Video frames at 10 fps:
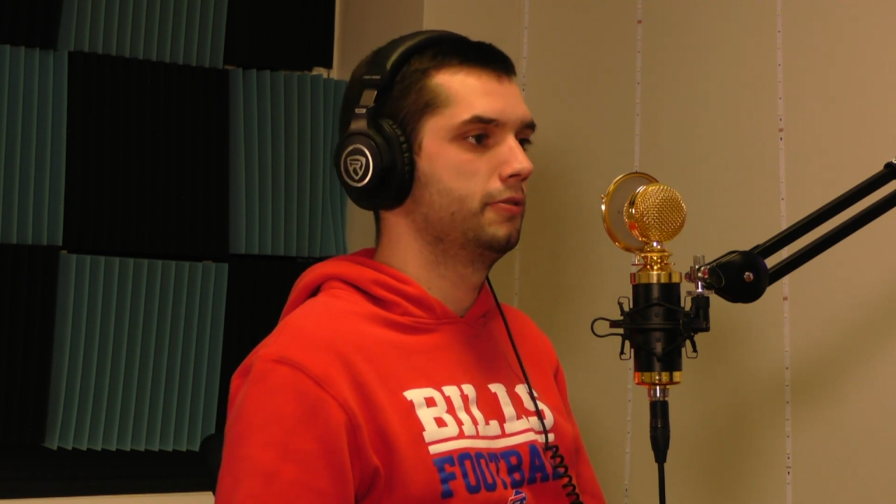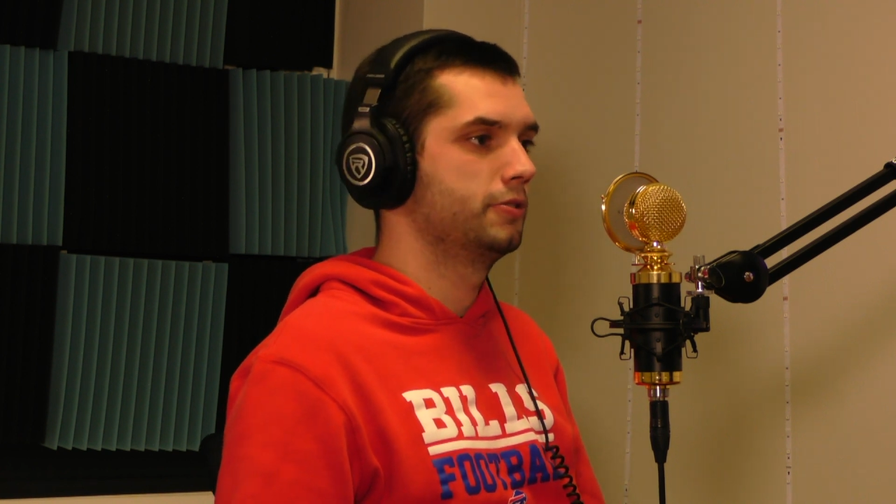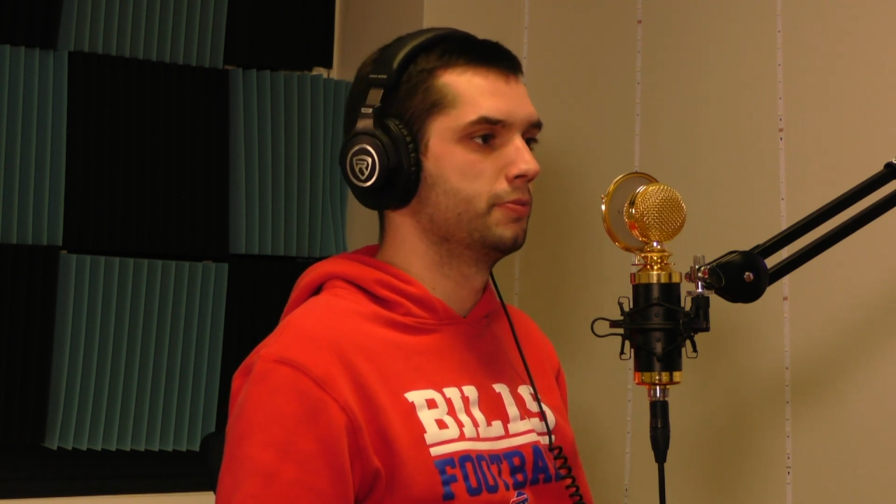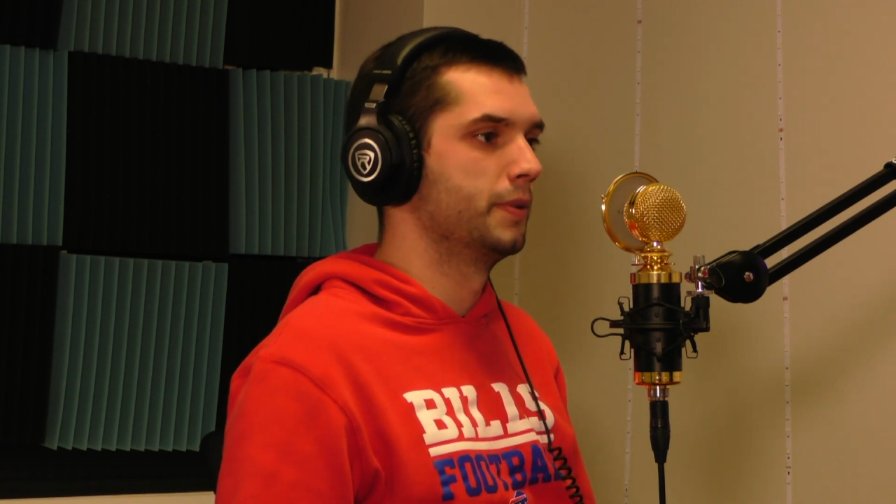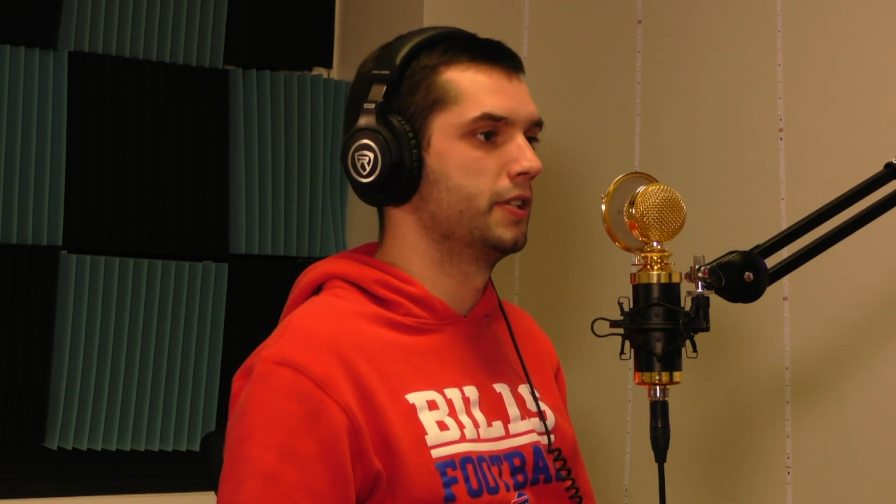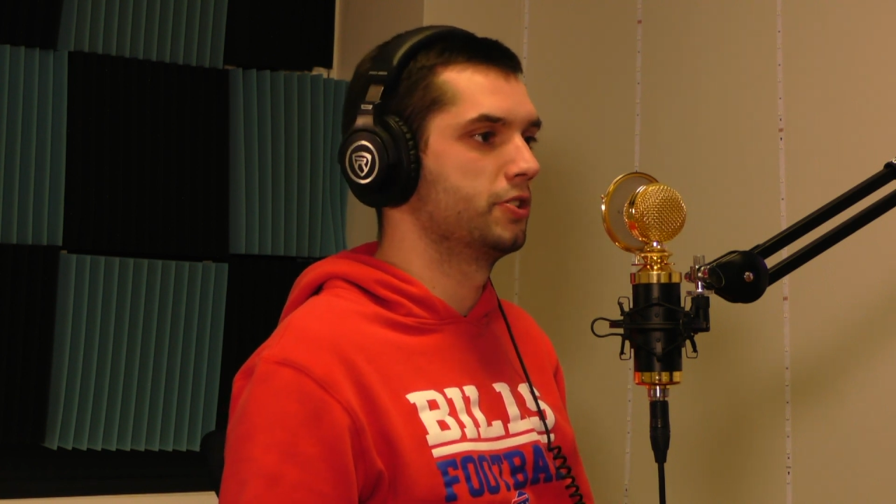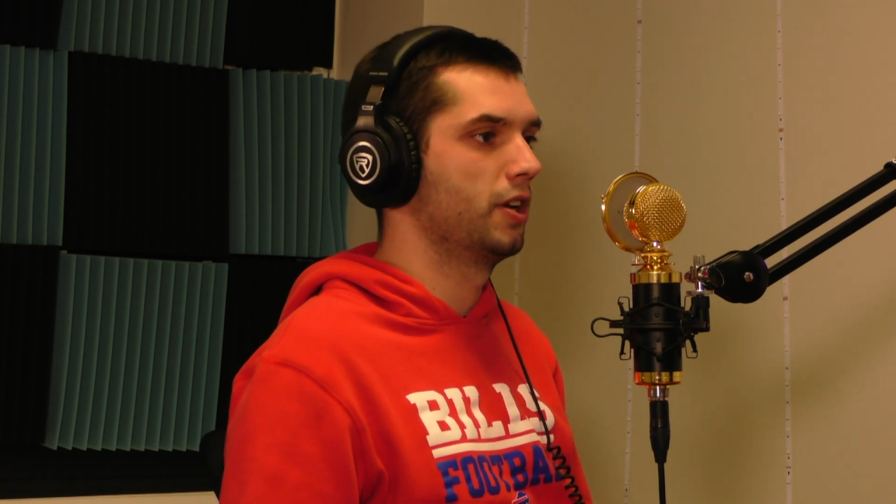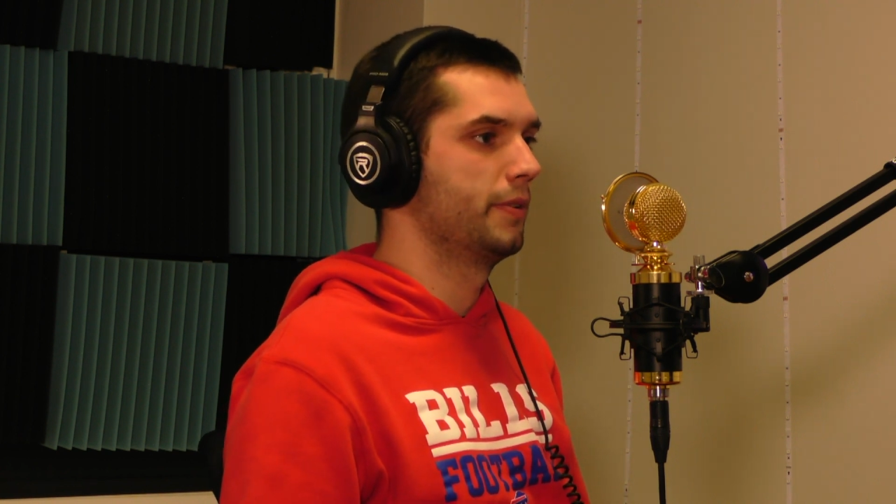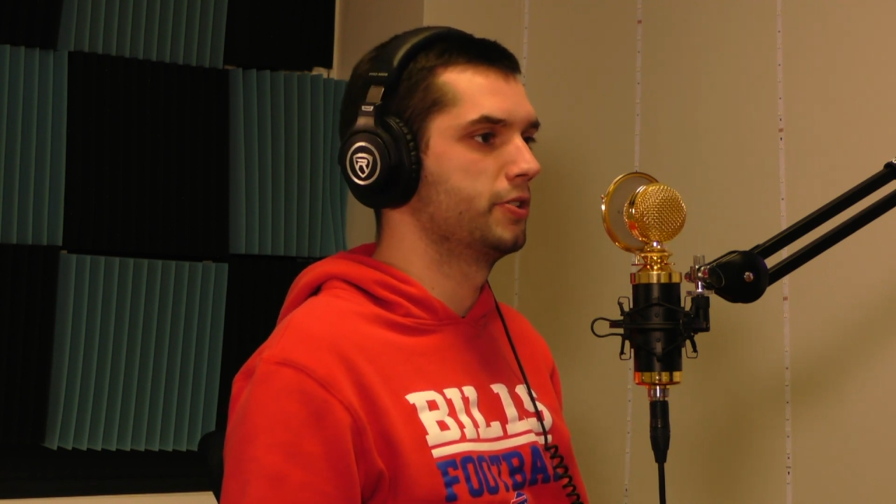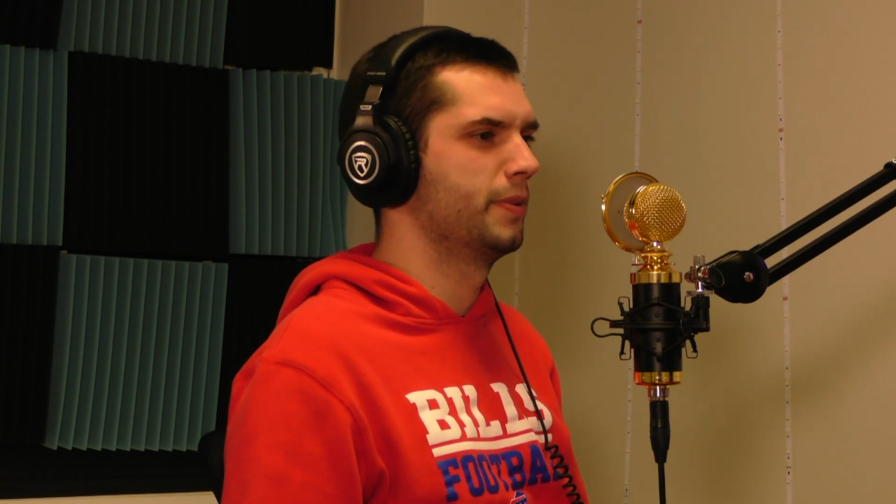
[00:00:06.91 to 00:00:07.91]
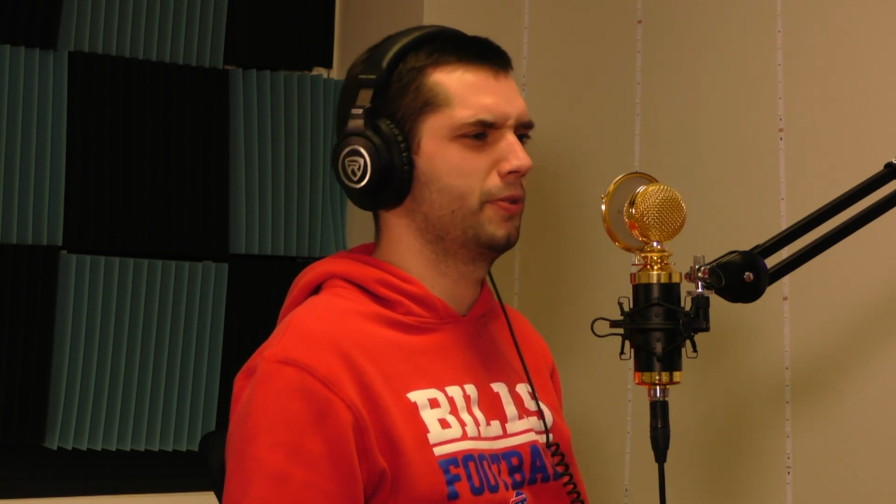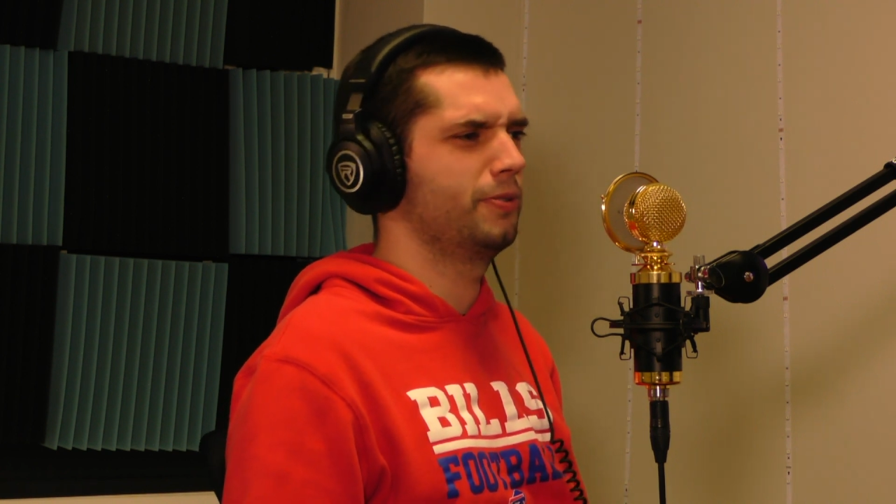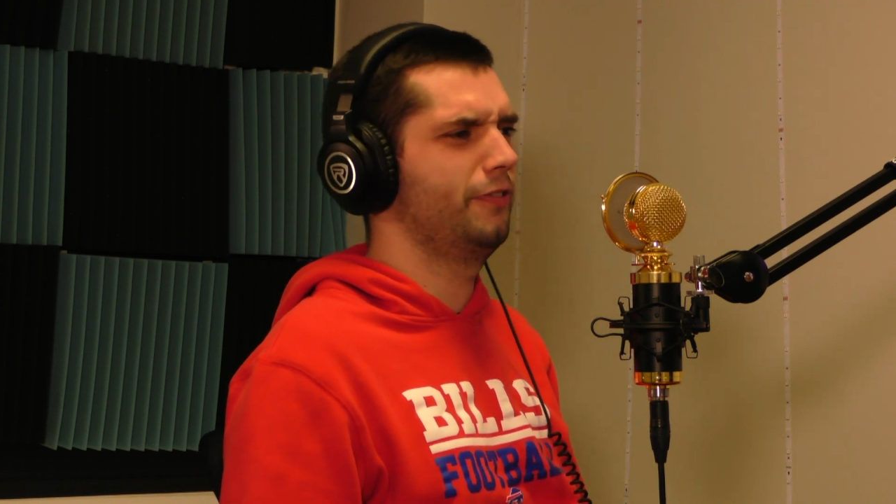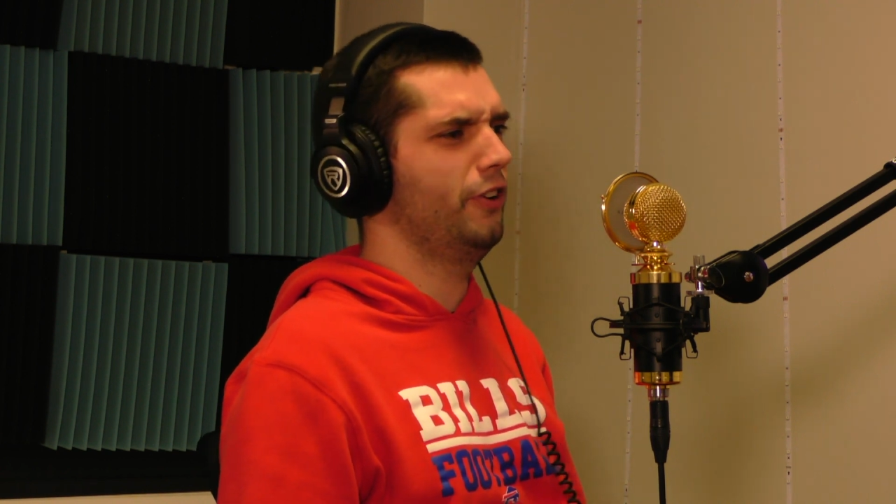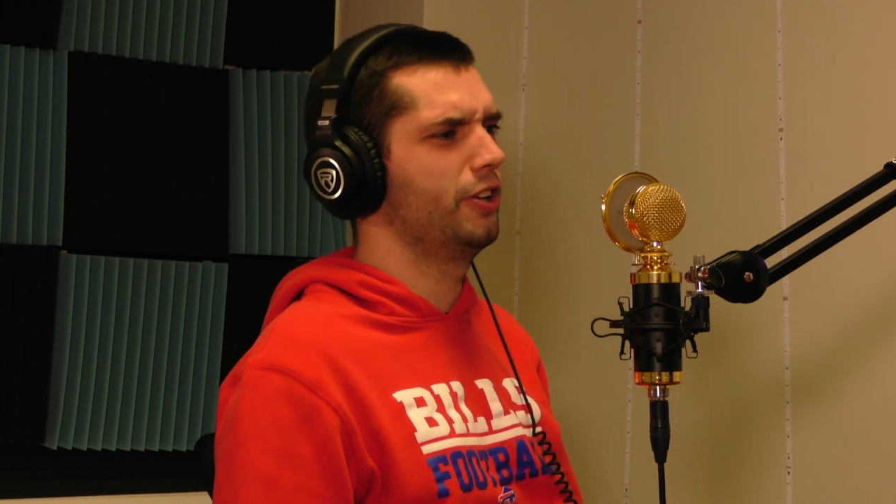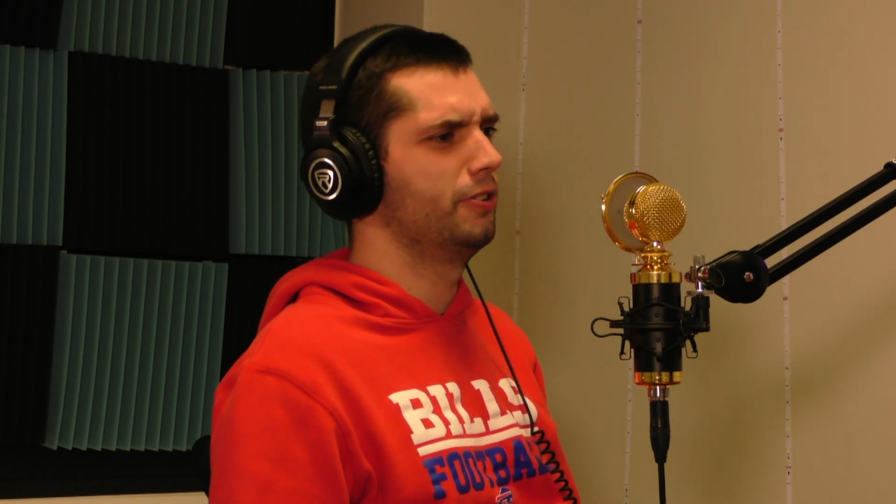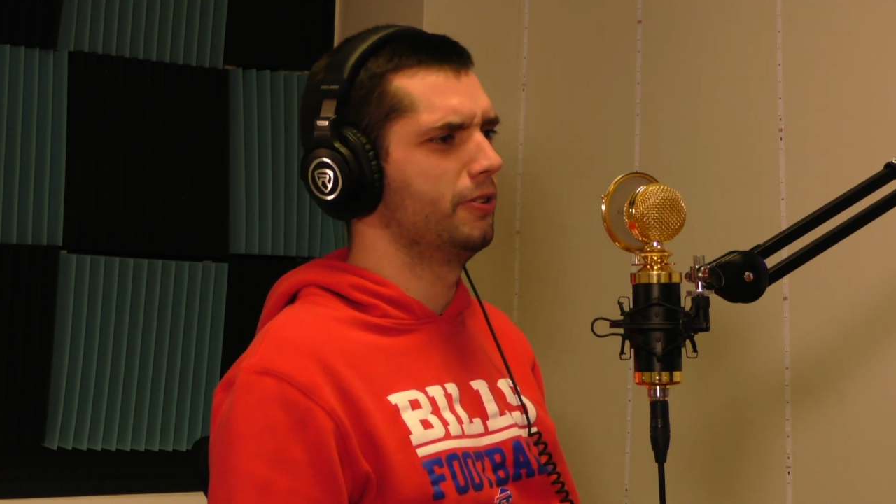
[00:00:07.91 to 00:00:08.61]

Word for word: She'd she? She'd be like, "What the fuck are you doing?"